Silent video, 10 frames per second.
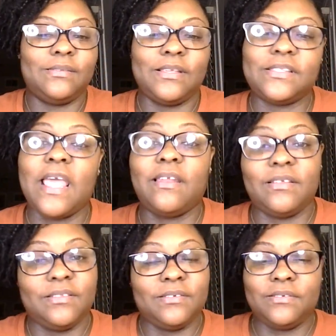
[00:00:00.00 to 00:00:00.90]

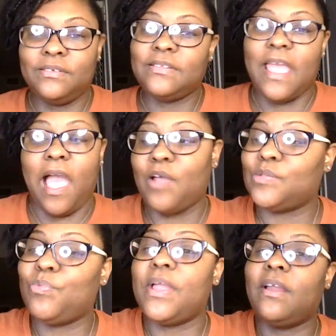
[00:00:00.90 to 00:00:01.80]
that
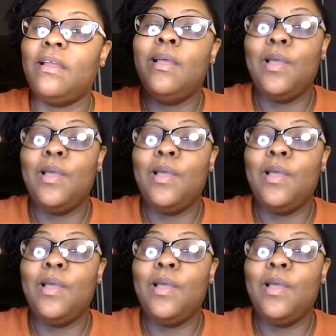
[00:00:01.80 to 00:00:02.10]
house where,